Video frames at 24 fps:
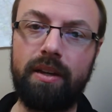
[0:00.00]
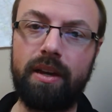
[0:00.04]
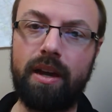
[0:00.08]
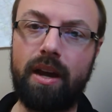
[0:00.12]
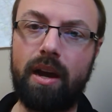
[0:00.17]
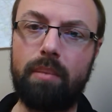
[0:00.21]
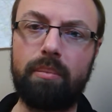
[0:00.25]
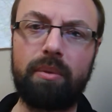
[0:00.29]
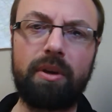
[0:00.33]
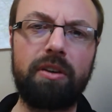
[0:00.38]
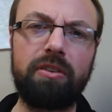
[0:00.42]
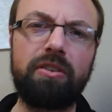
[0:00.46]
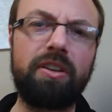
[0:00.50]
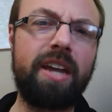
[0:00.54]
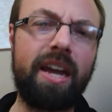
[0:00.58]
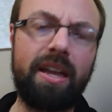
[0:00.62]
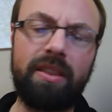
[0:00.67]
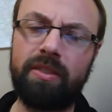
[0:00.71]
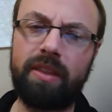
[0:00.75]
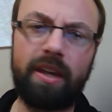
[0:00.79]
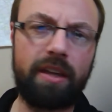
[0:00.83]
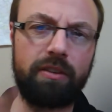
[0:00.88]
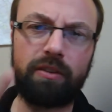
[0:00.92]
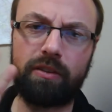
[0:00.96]
because
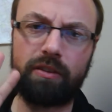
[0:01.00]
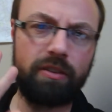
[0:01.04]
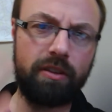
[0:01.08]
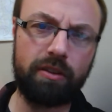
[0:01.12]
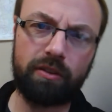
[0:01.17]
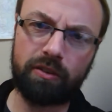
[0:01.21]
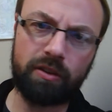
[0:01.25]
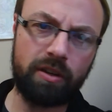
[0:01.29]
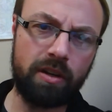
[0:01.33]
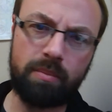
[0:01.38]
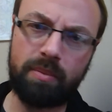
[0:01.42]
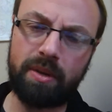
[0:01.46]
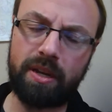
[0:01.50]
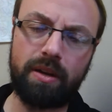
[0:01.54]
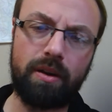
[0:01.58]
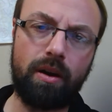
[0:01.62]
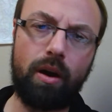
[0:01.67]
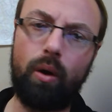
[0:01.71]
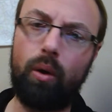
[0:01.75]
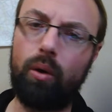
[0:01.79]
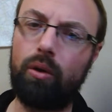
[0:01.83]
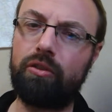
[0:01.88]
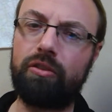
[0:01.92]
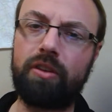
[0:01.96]
again, this is going to be
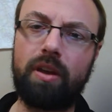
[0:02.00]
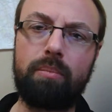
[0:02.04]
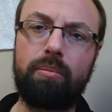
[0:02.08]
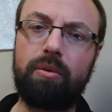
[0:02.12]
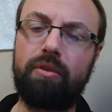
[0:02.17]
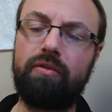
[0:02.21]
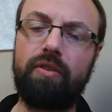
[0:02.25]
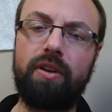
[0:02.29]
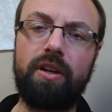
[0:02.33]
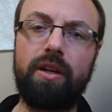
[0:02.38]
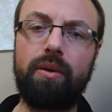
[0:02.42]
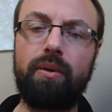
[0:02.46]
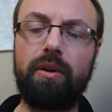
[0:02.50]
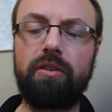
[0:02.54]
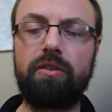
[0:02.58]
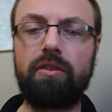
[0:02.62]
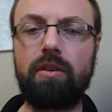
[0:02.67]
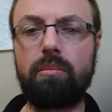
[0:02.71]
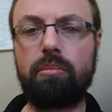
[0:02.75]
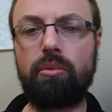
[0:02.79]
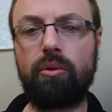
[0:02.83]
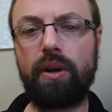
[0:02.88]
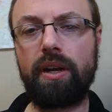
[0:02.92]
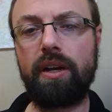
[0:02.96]
a whole separate video at
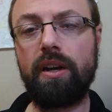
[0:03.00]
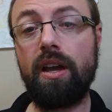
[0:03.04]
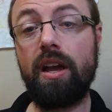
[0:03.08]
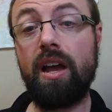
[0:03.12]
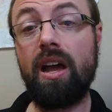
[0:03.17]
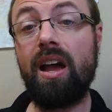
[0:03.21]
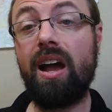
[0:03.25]
some point,